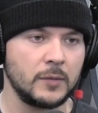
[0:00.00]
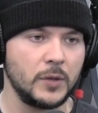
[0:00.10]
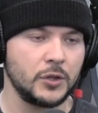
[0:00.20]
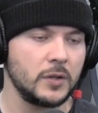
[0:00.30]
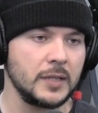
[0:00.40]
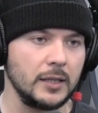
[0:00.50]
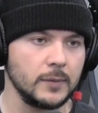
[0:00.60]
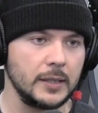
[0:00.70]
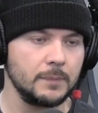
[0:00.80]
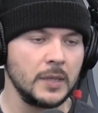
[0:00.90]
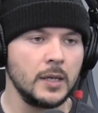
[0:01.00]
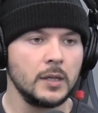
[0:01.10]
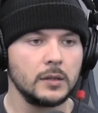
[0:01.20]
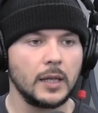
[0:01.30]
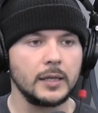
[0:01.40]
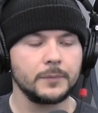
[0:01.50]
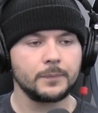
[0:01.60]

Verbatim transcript: and we shouldn't tolerate it. But again, like, remember I